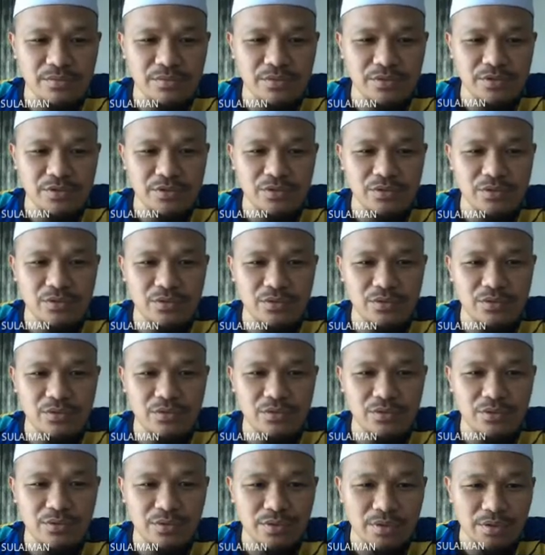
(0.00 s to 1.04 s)
so
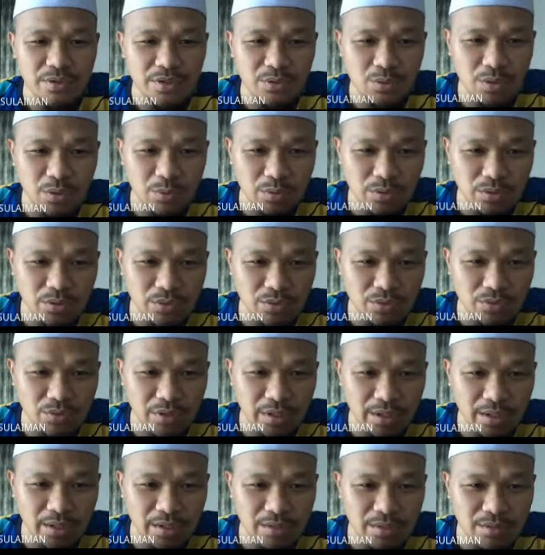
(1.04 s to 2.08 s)
this one we took
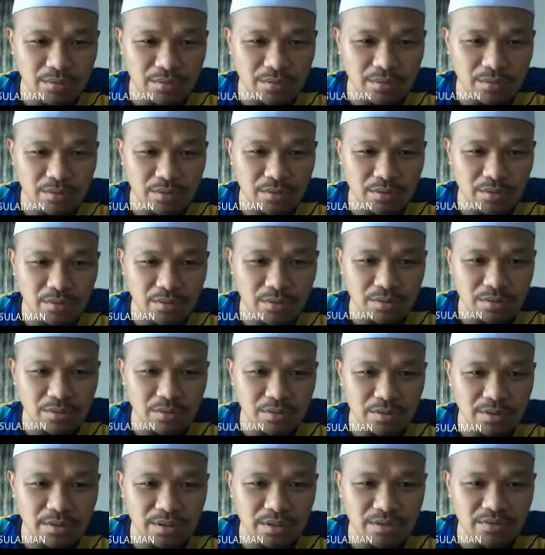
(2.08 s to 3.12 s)
at the
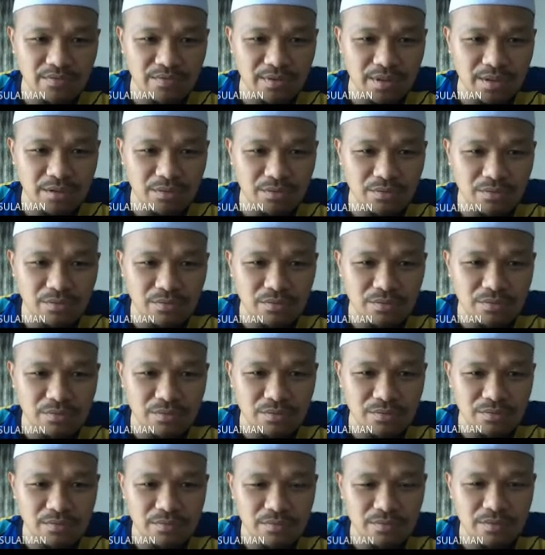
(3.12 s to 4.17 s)
real value,
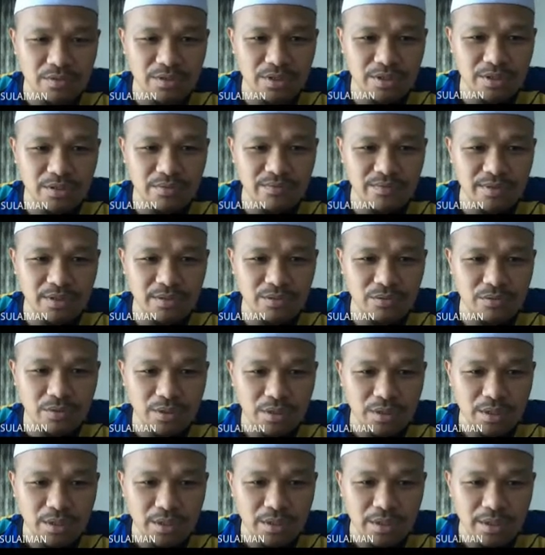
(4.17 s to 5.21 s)

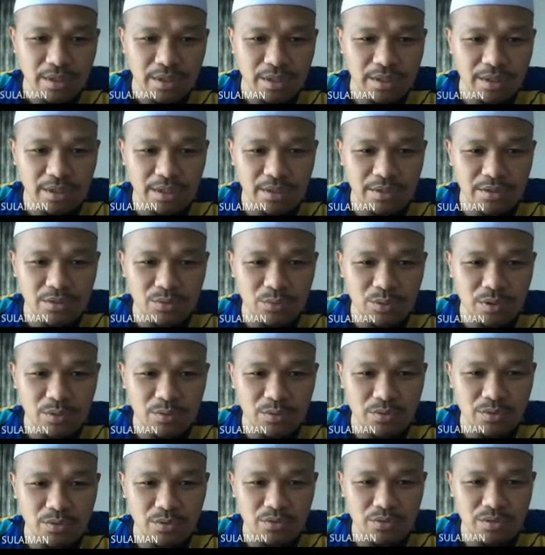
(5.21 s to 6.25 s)
and then this one
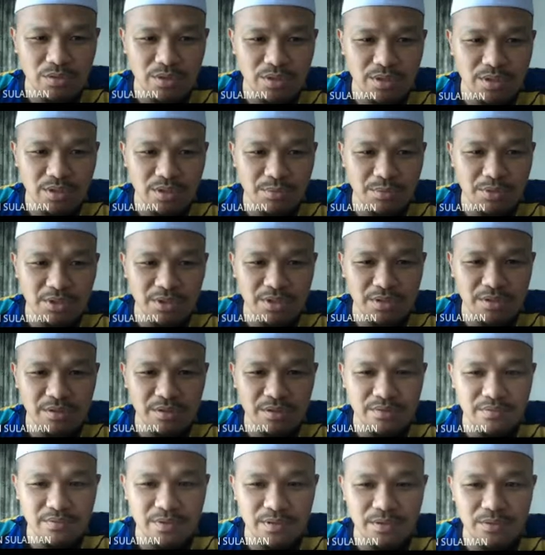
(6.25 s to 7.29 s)
we took the
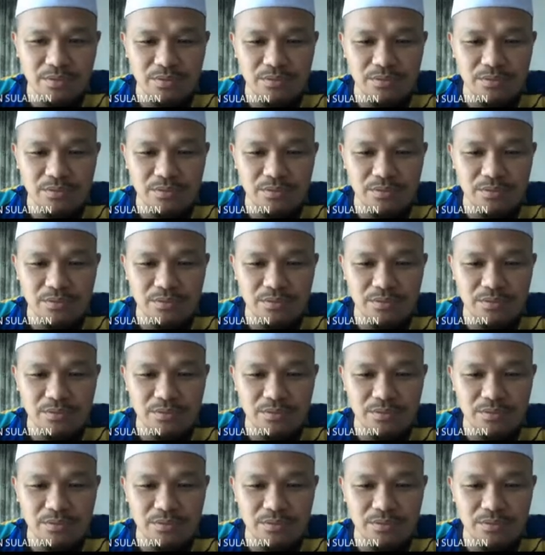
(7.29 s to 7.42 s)
imaginary value.